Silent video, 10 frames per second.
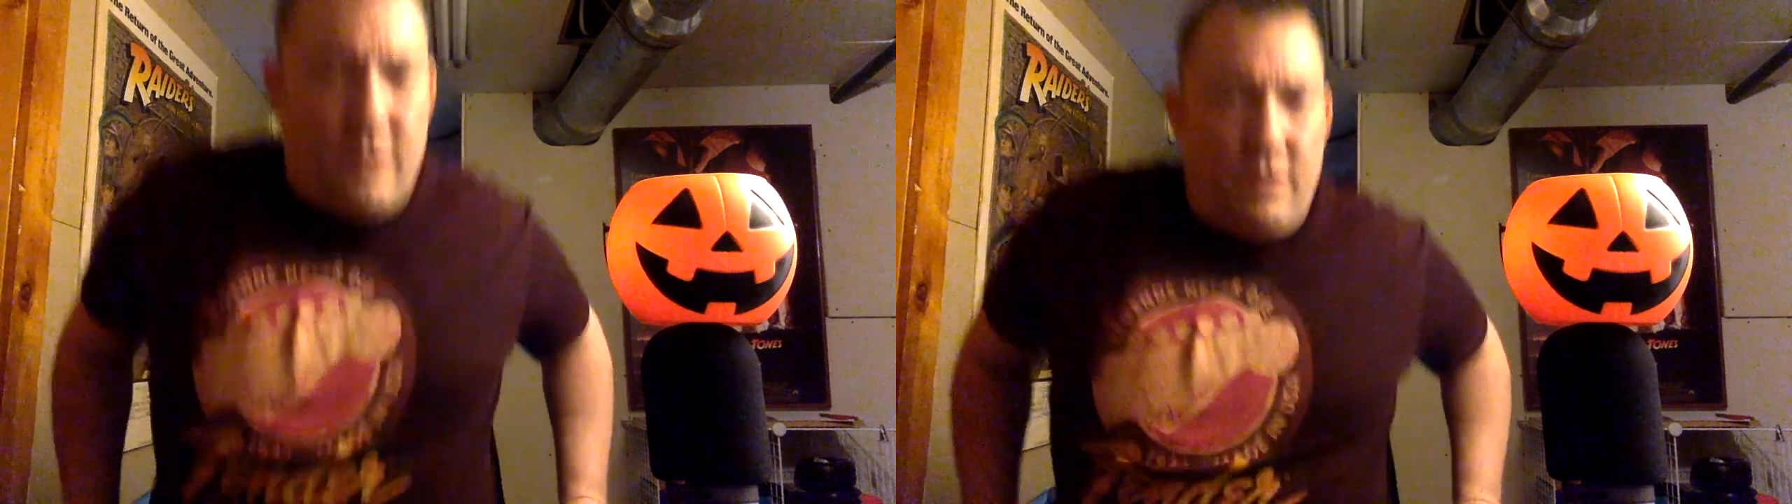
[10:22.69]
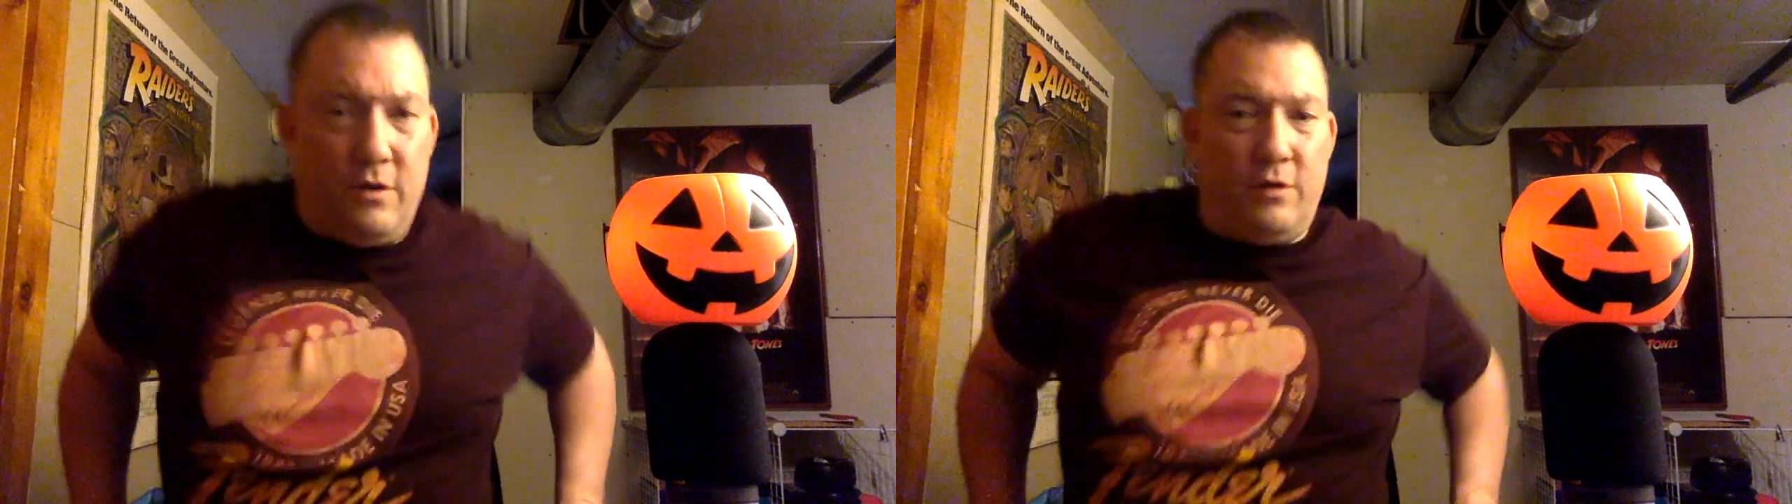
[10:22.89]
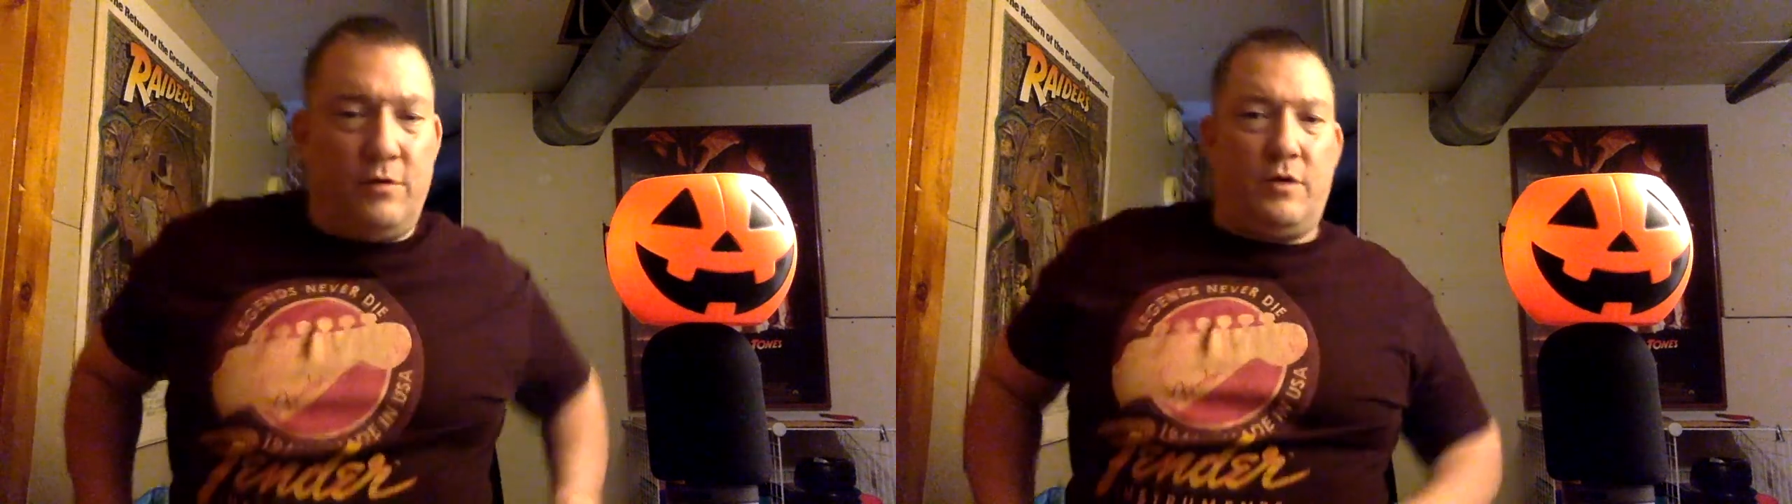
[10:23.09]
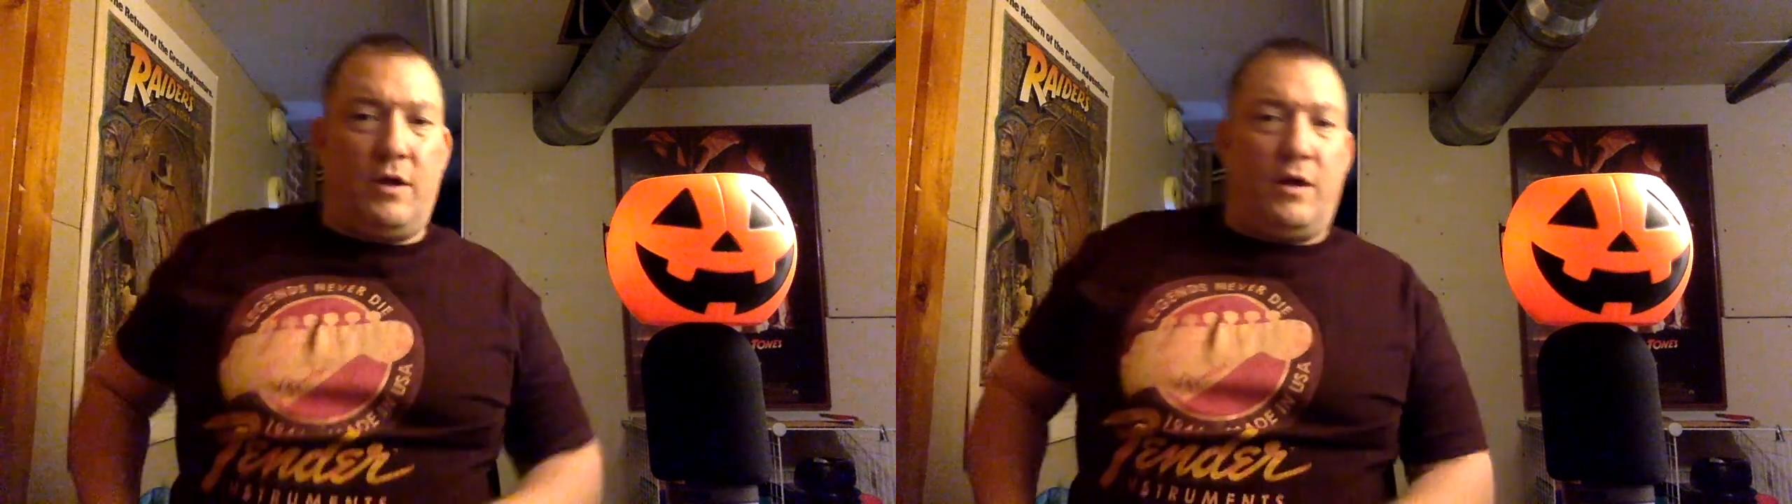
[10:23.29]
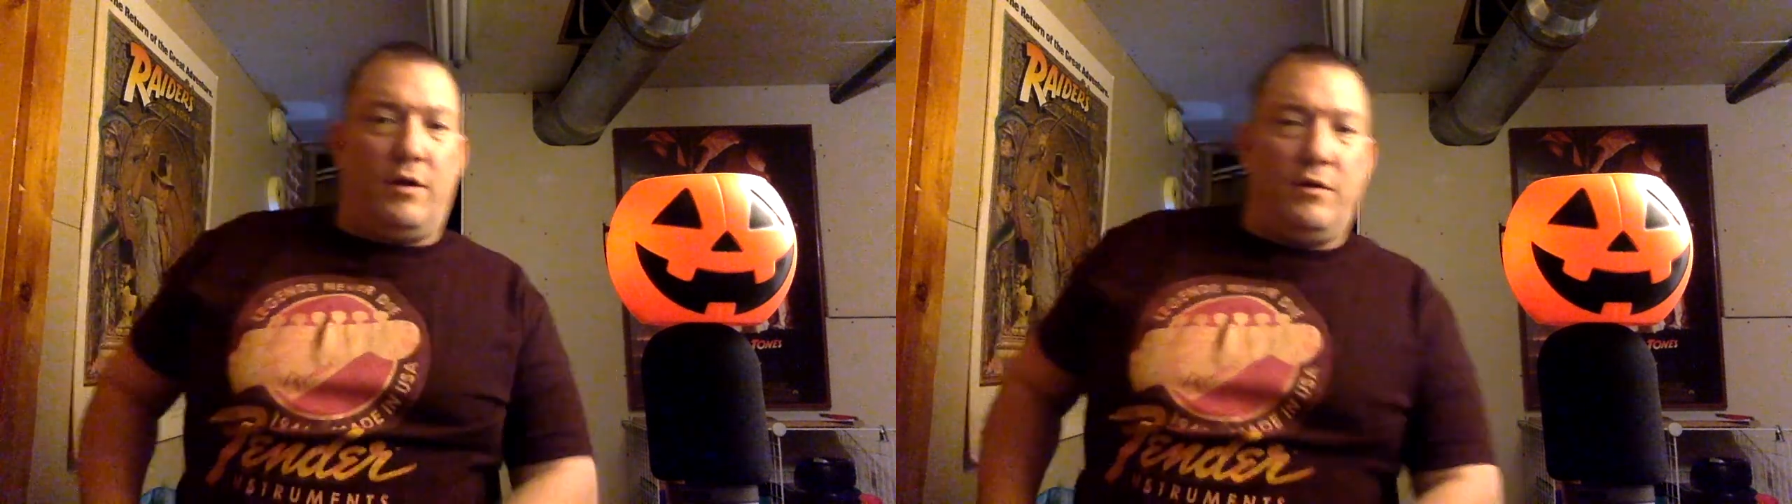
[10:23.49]
I
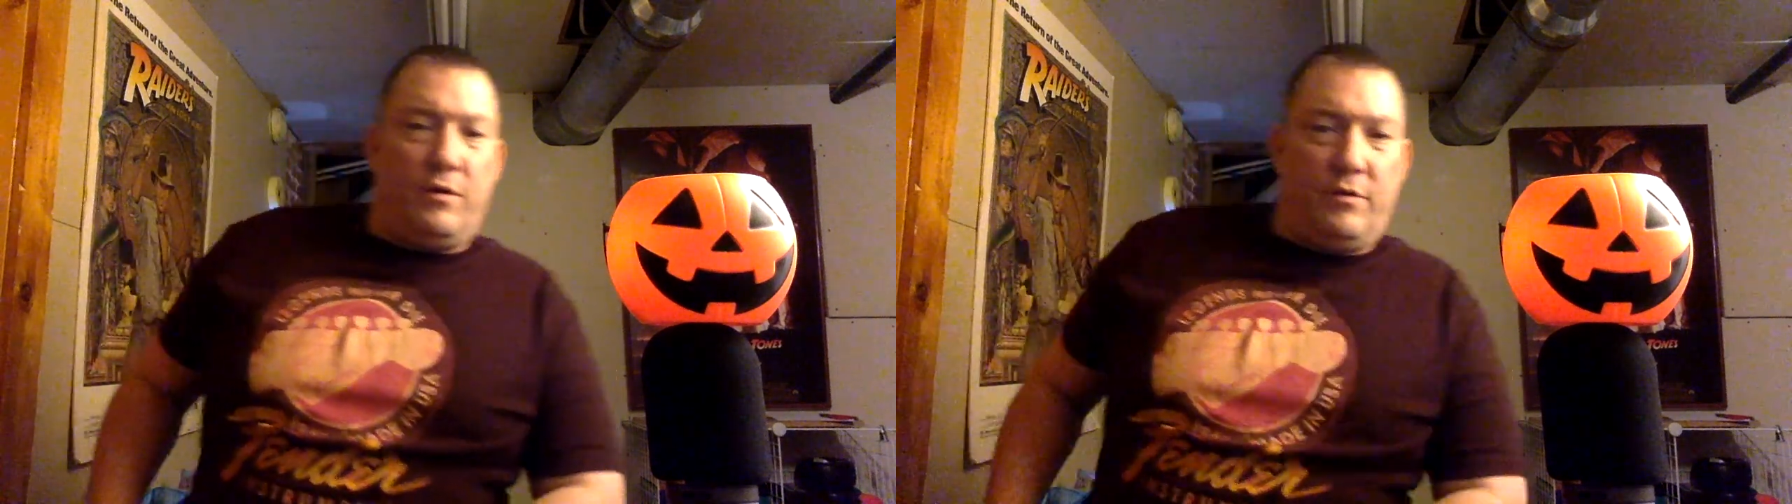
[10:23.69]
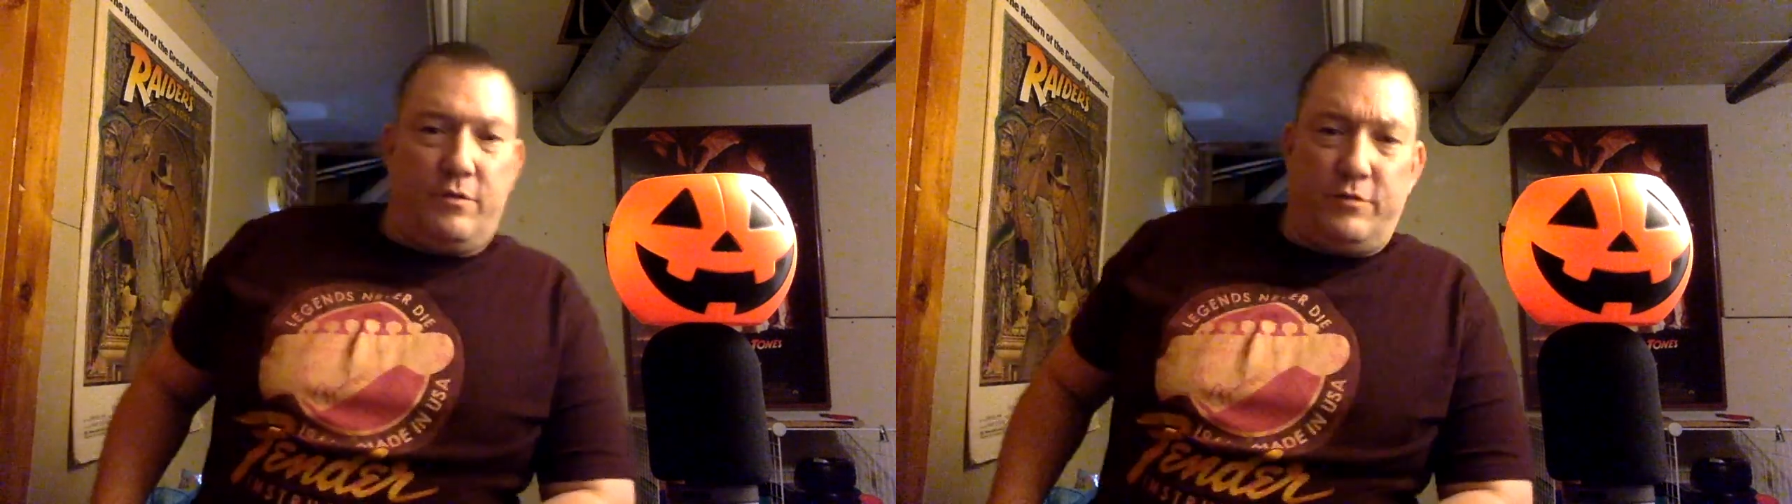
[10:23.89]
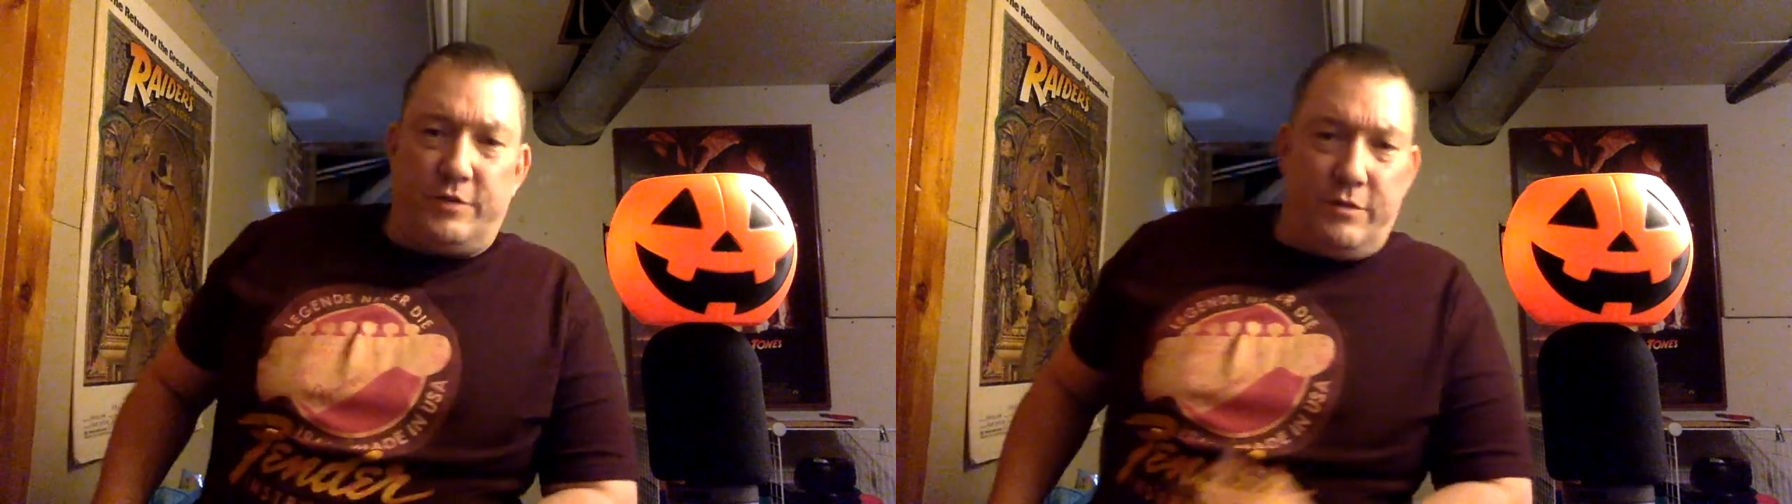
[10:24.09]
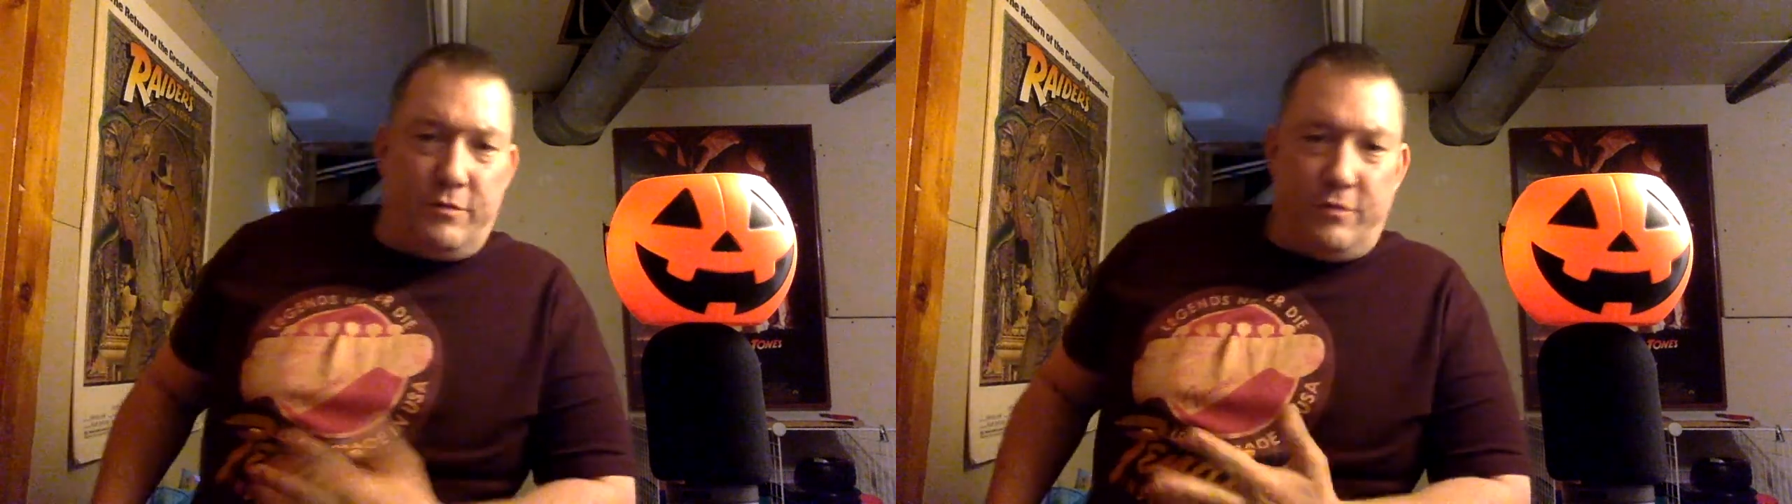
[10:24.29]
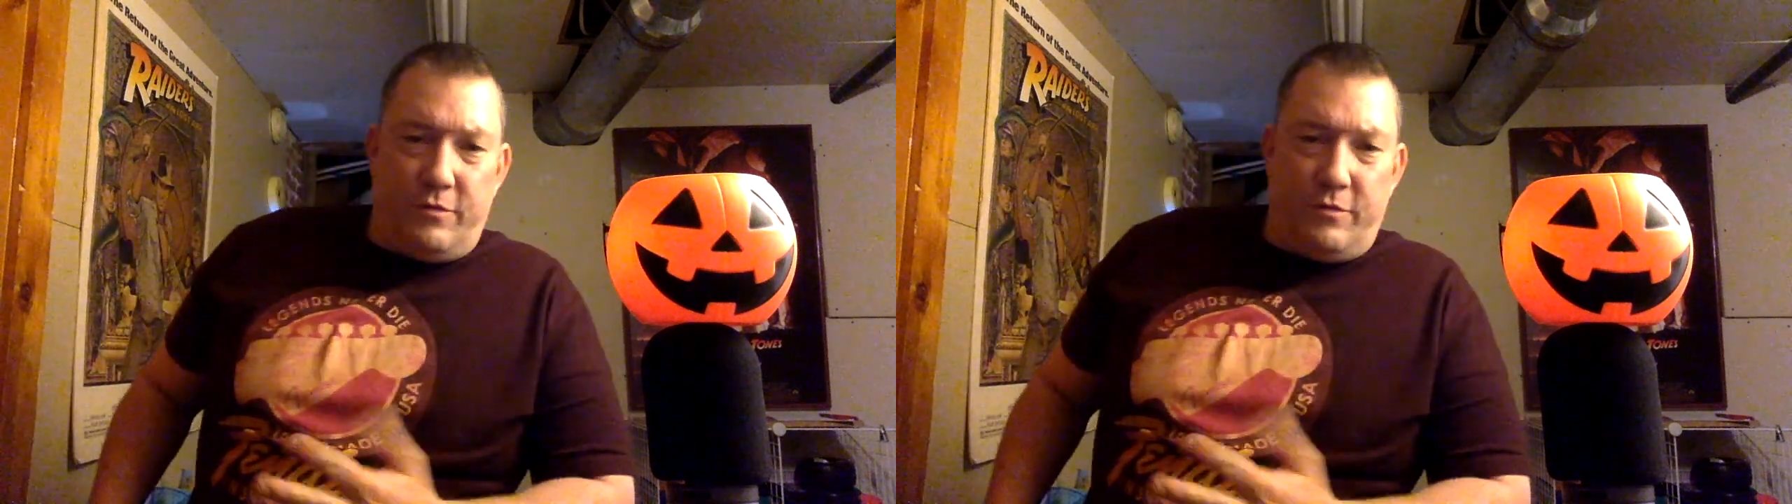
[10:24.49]
don't know if she